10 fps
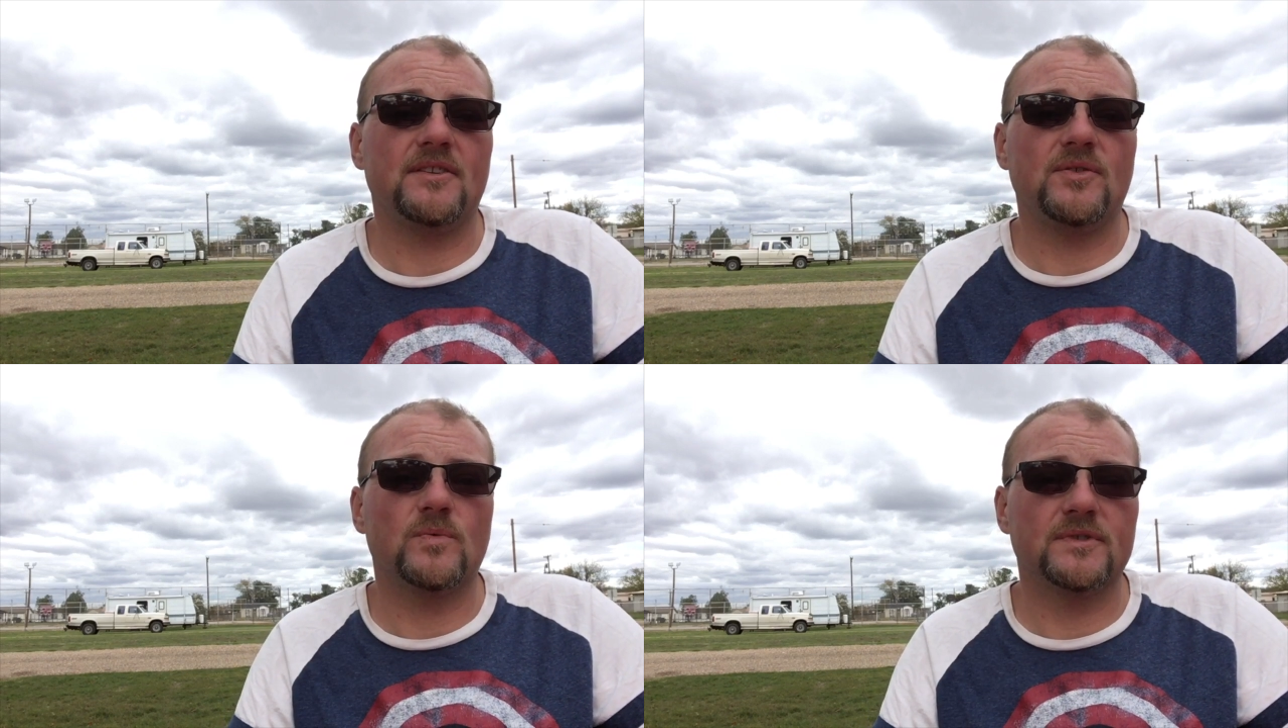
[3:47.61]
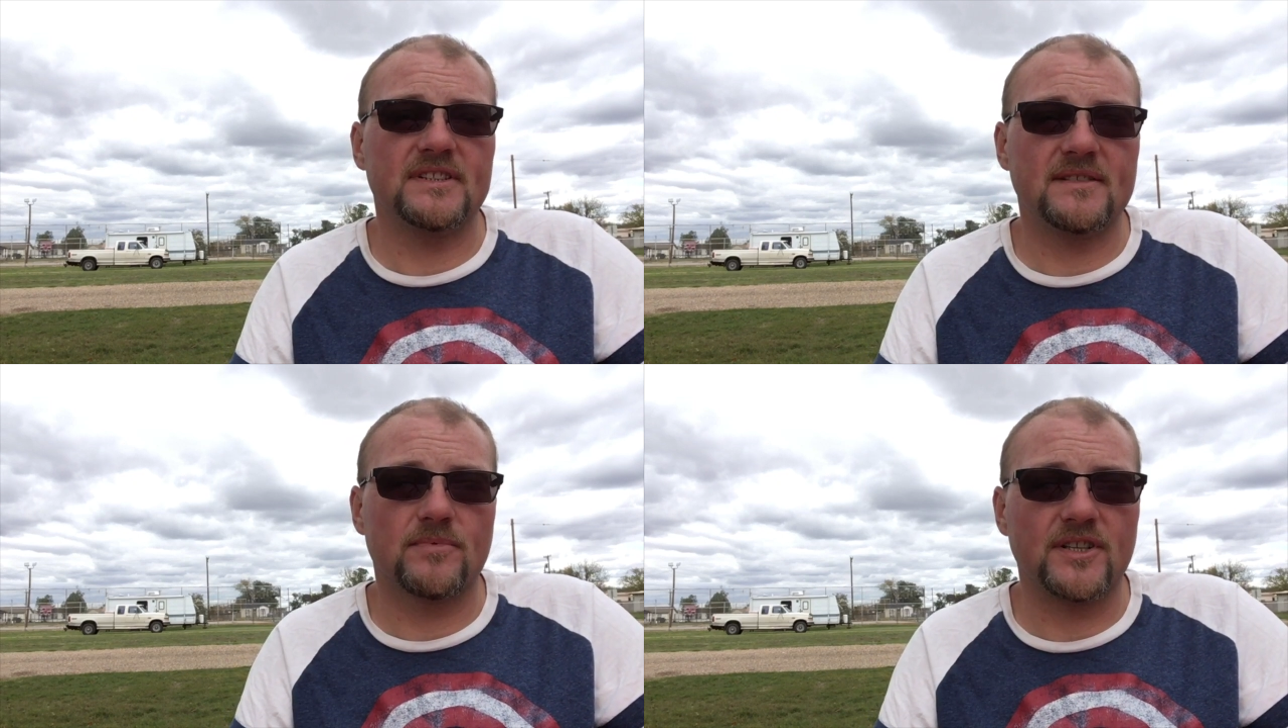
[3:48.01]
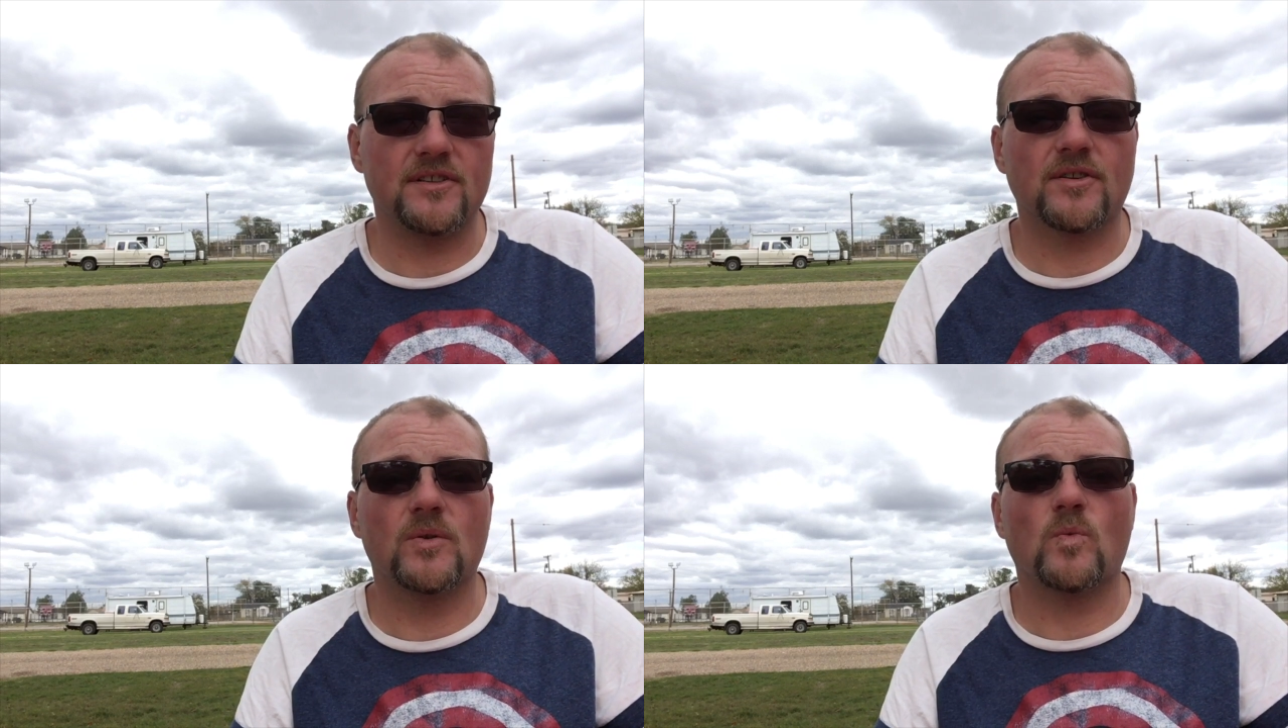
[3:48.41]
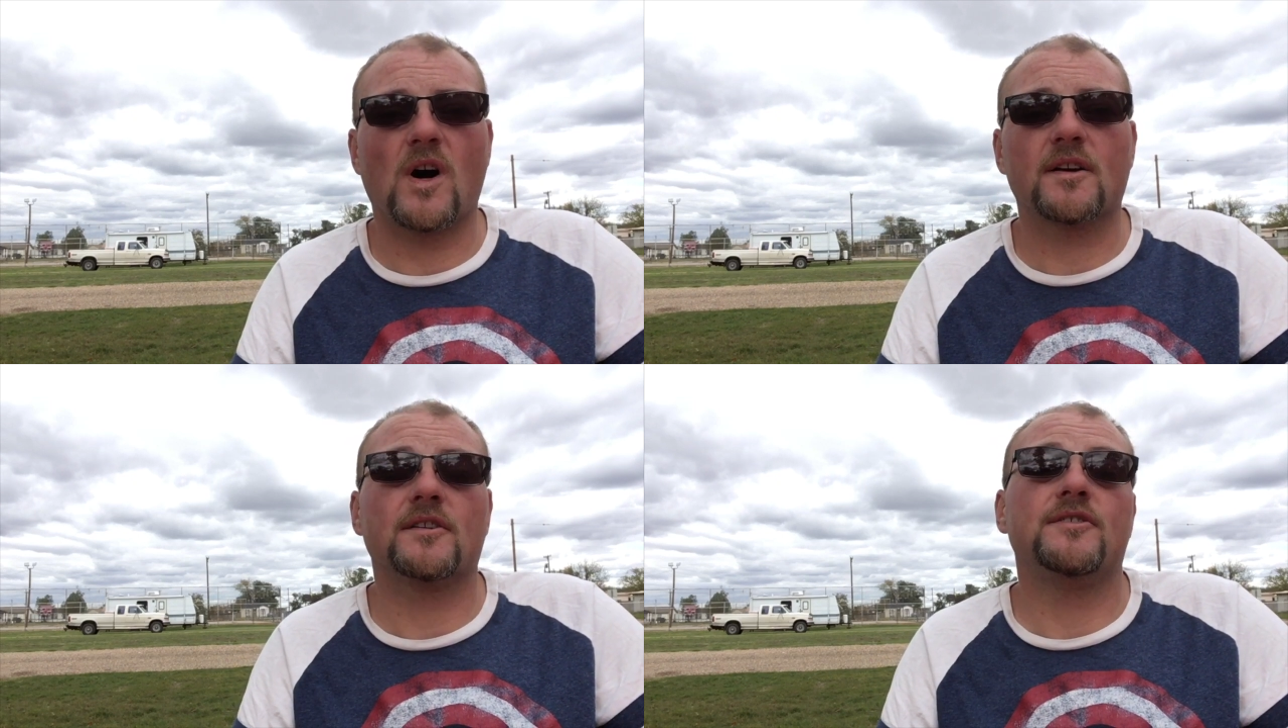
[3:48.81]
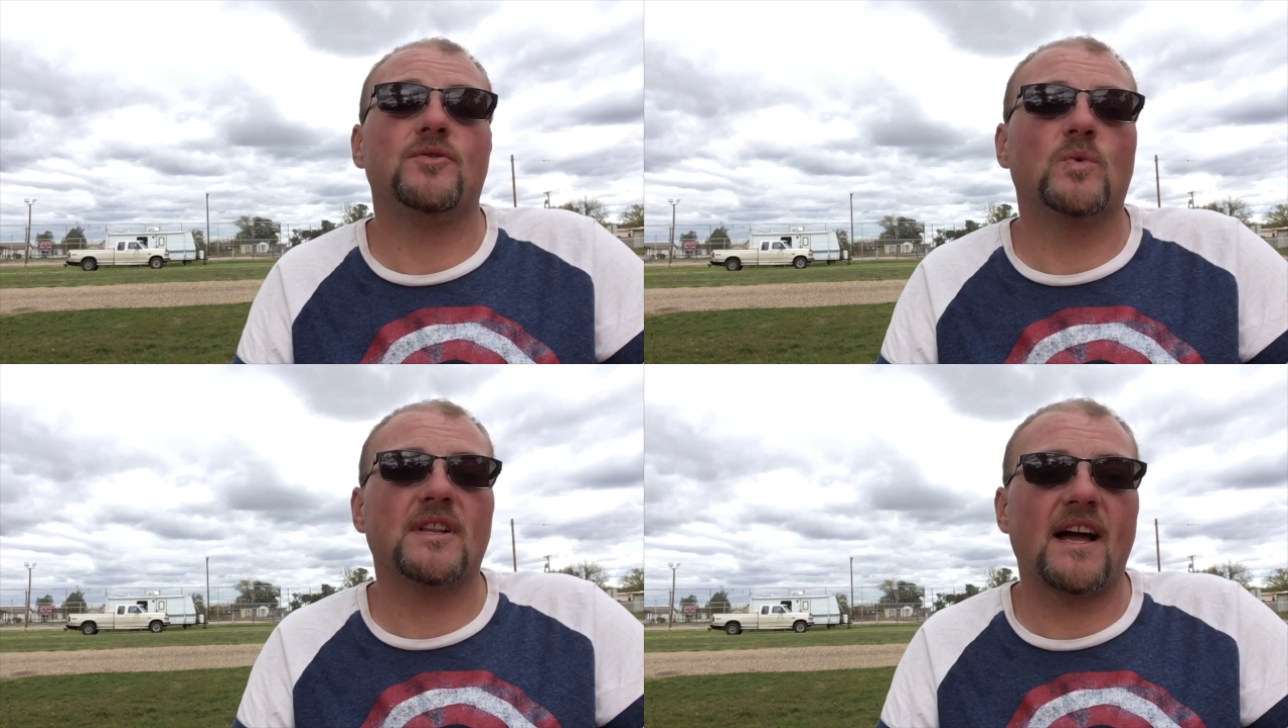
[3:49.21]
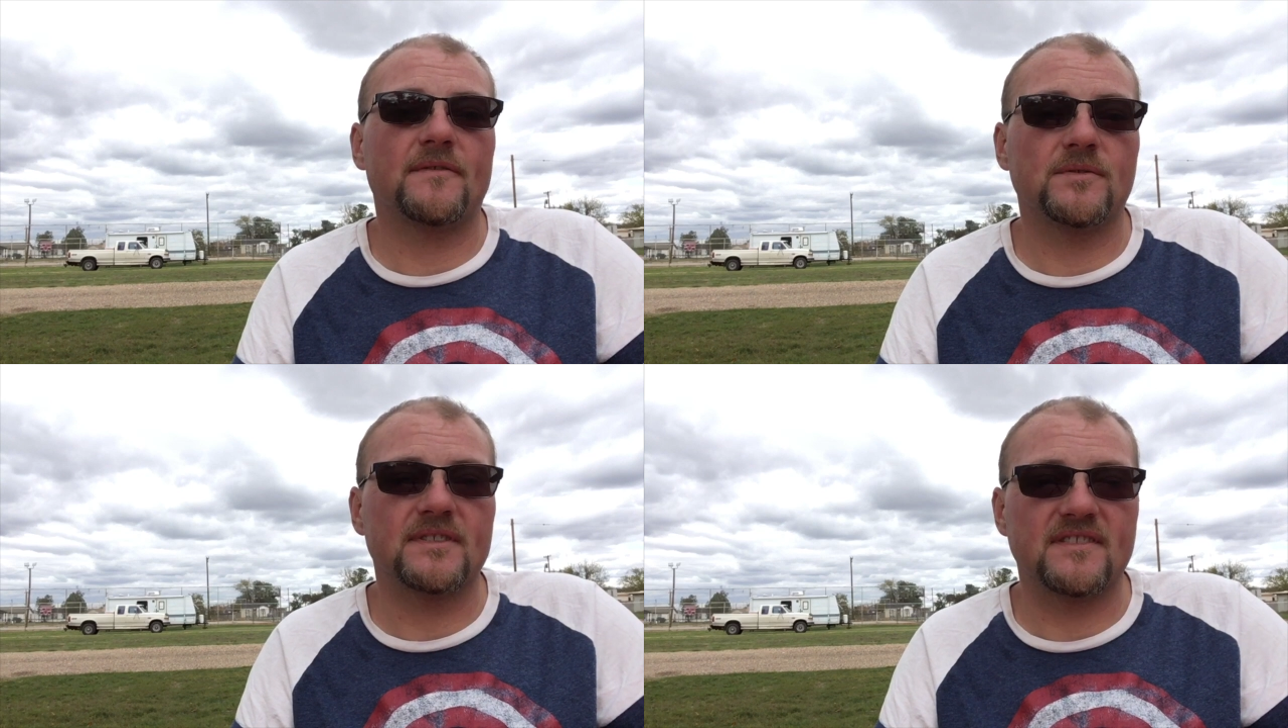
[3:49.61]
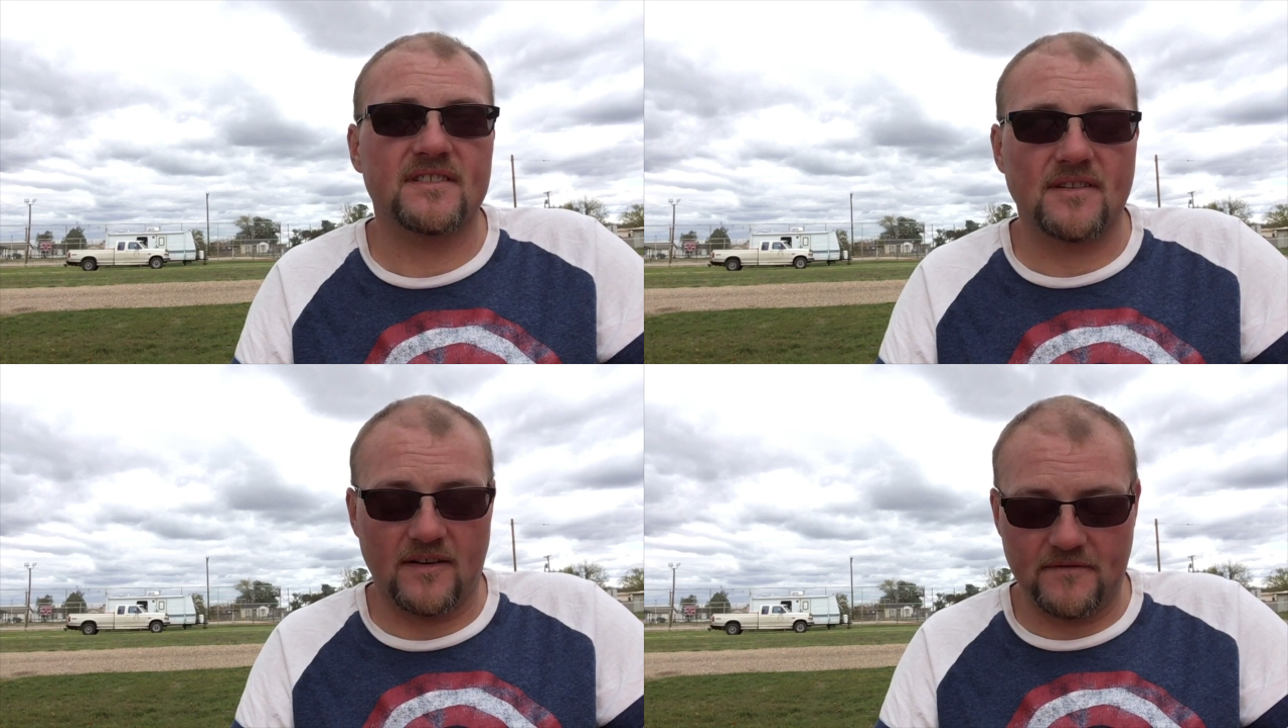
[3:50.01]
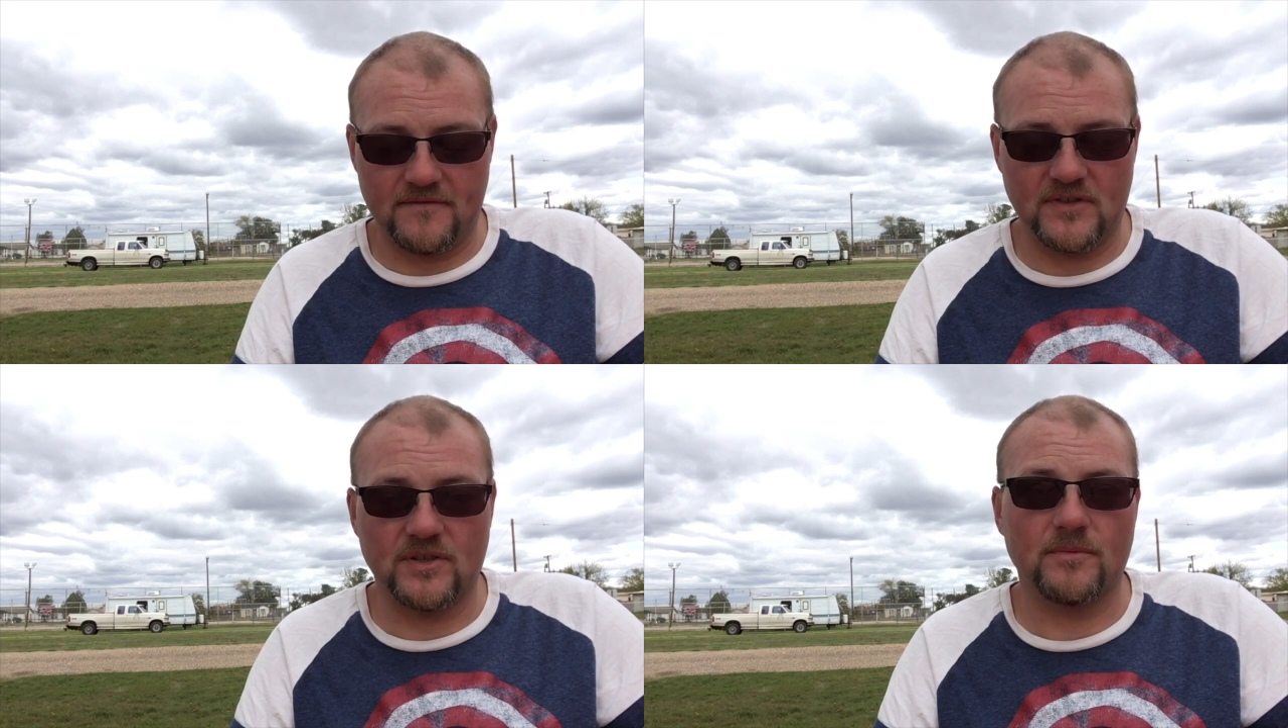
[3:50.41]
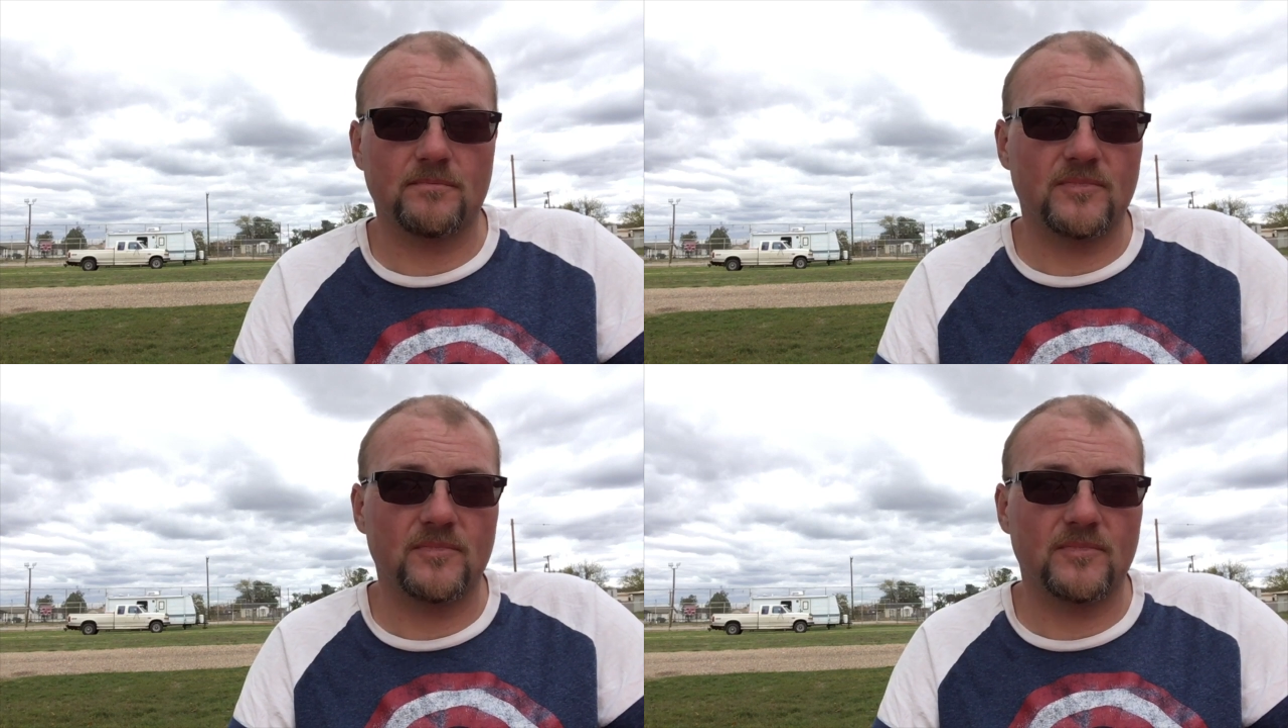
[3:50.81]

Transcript: You will need to bring your own water, and you will have to exist off of your